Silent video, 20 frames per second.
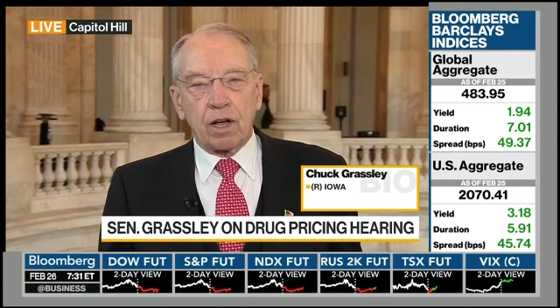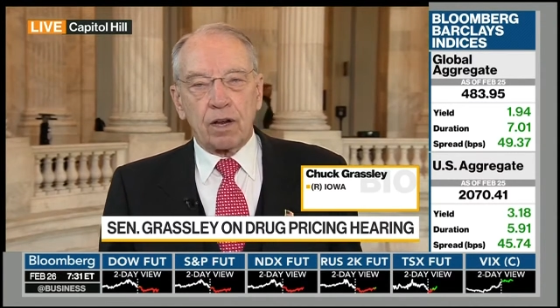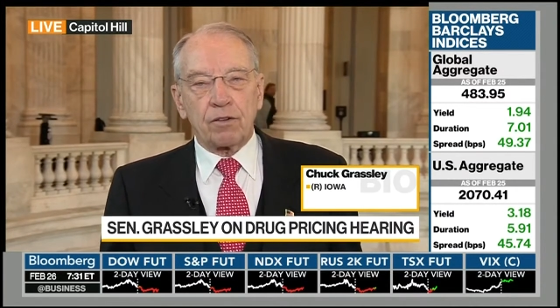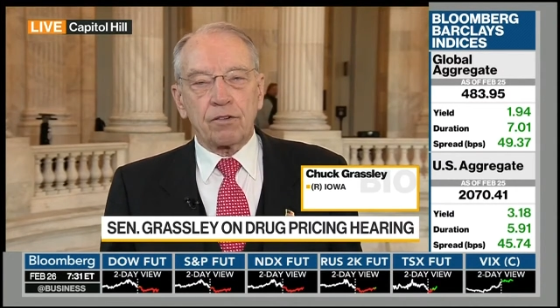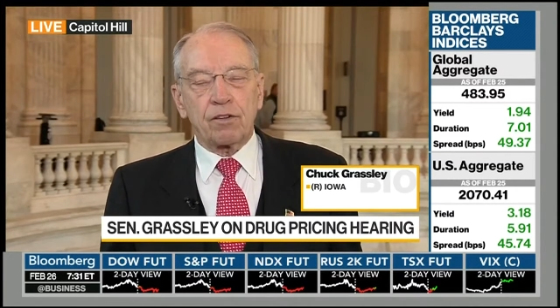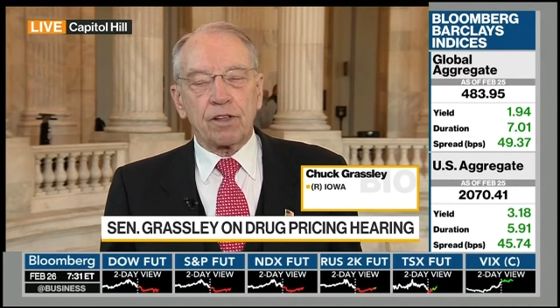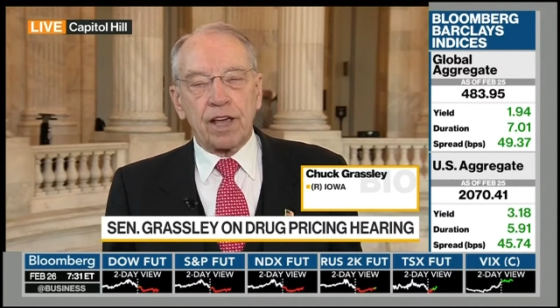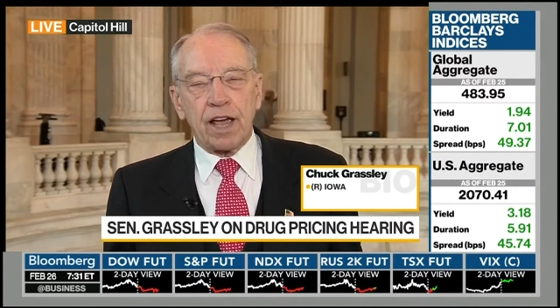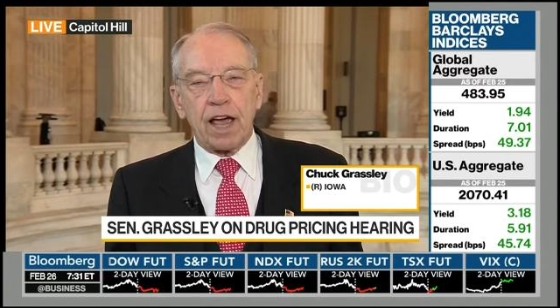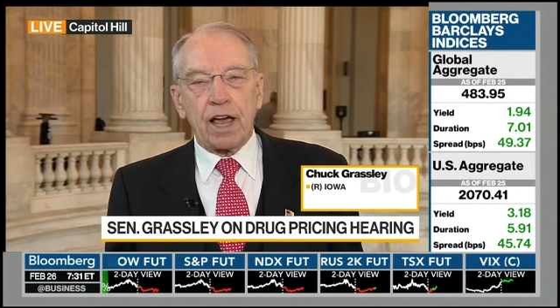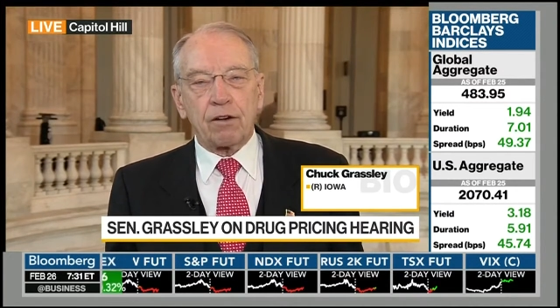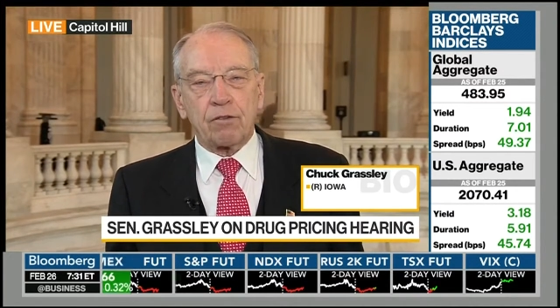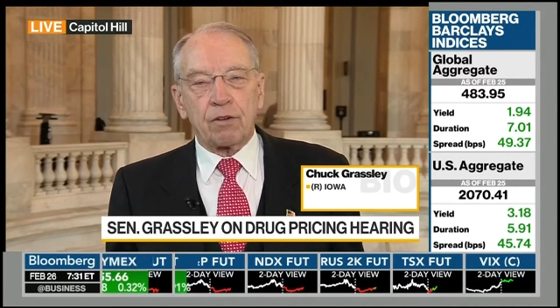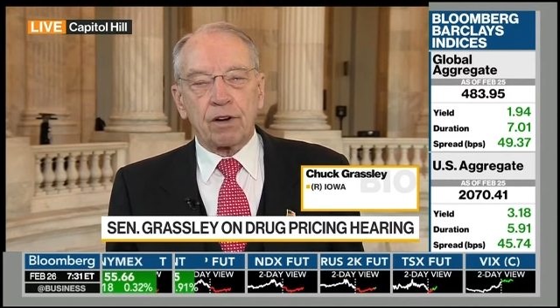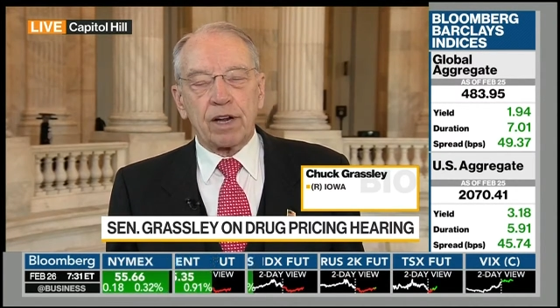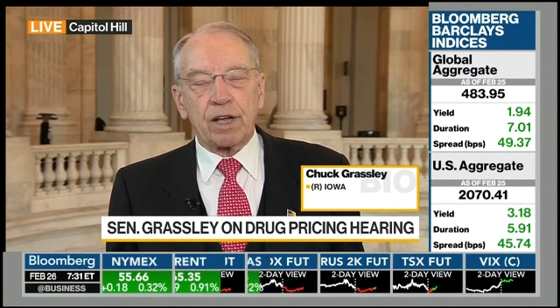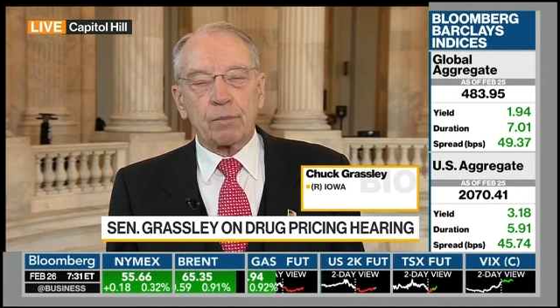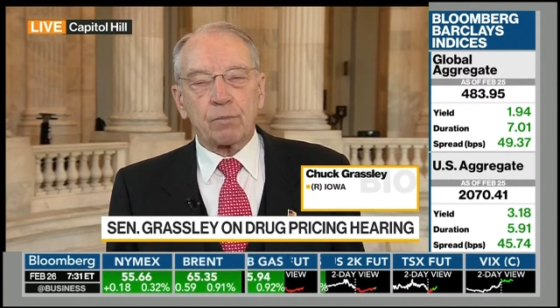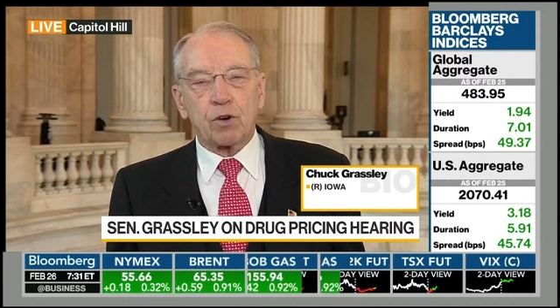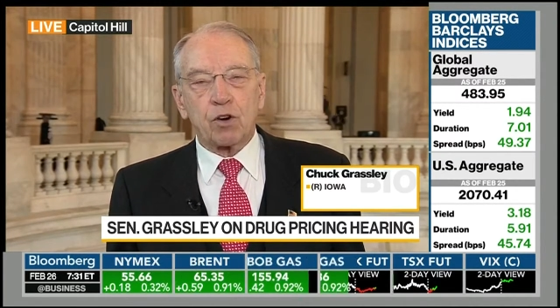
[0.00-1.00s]
under the
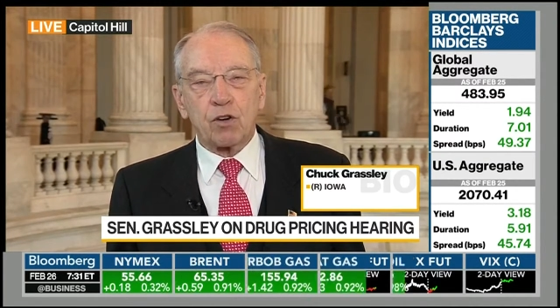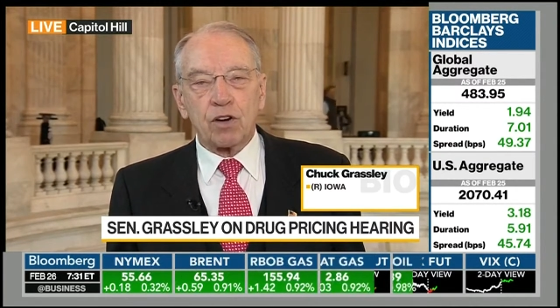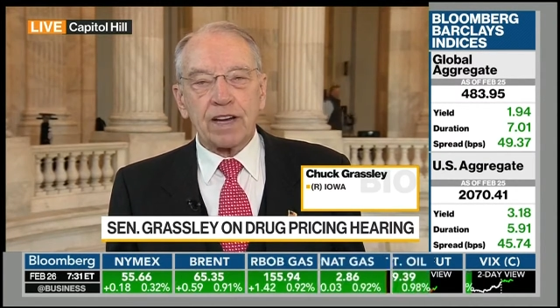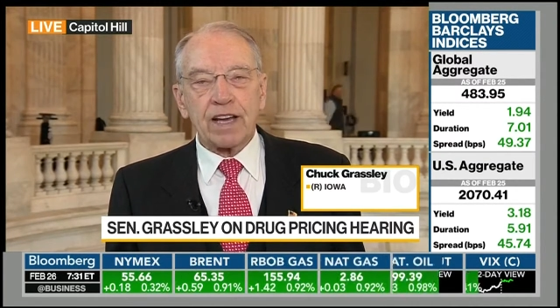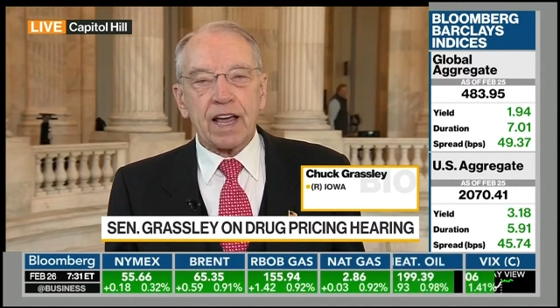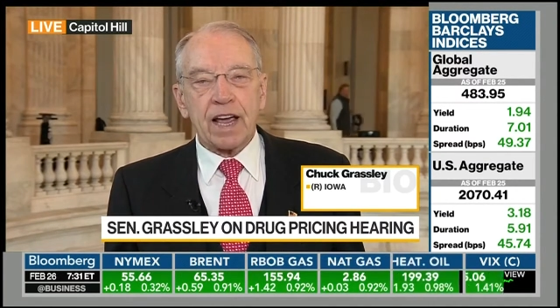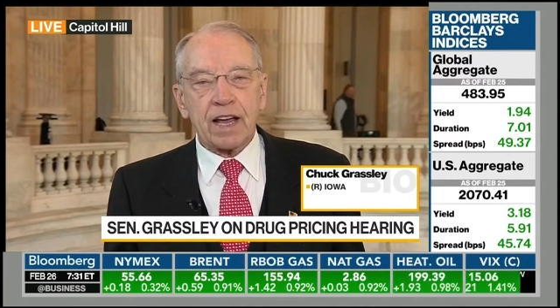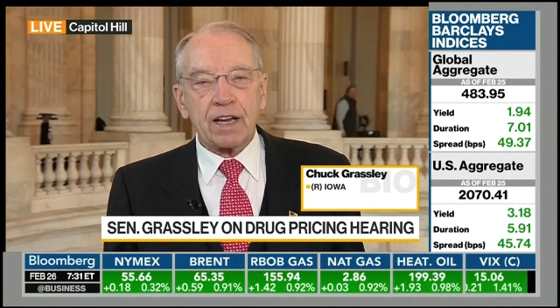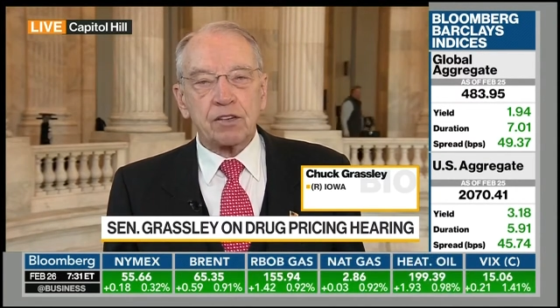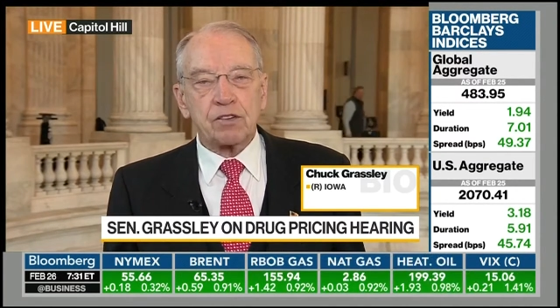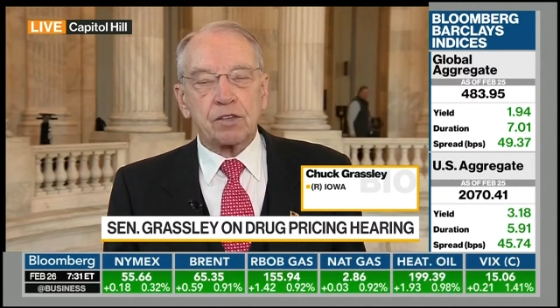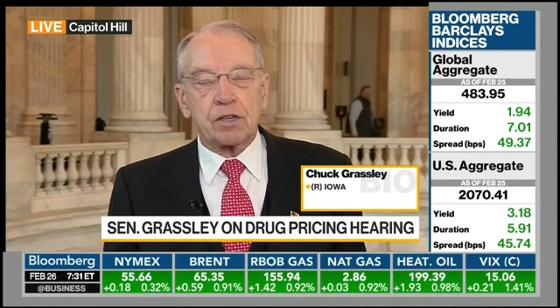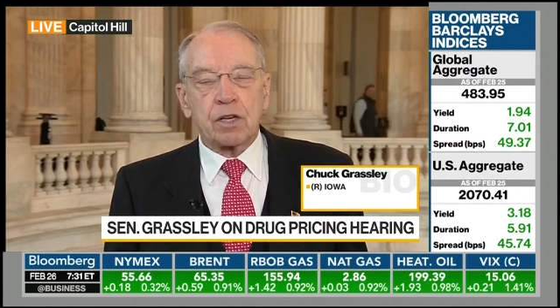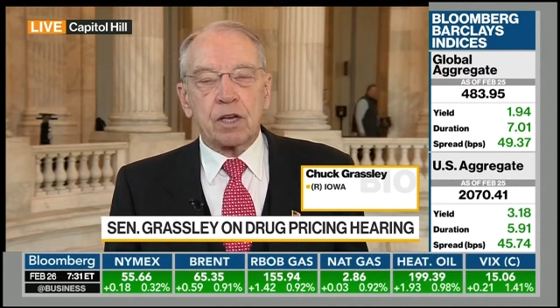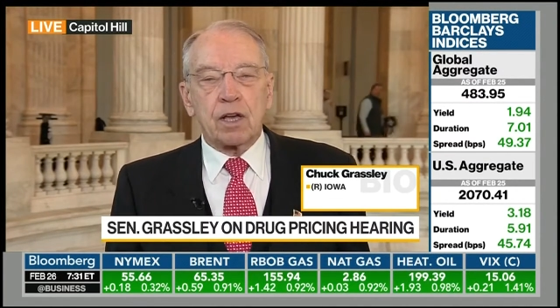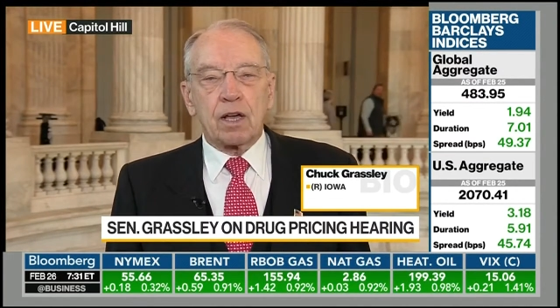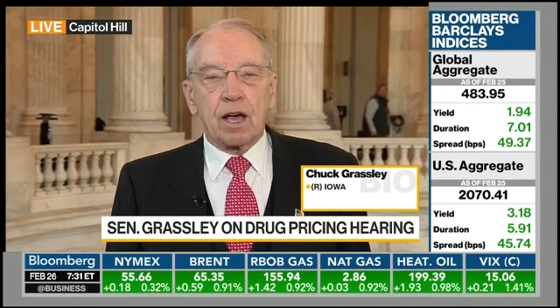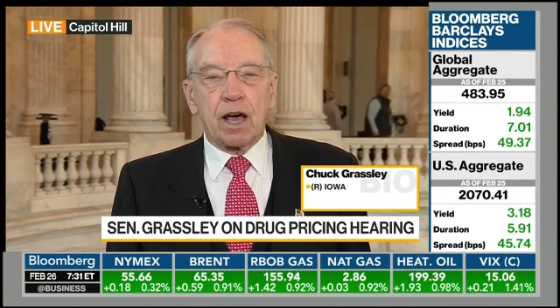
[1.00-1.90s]
acronym CREATES.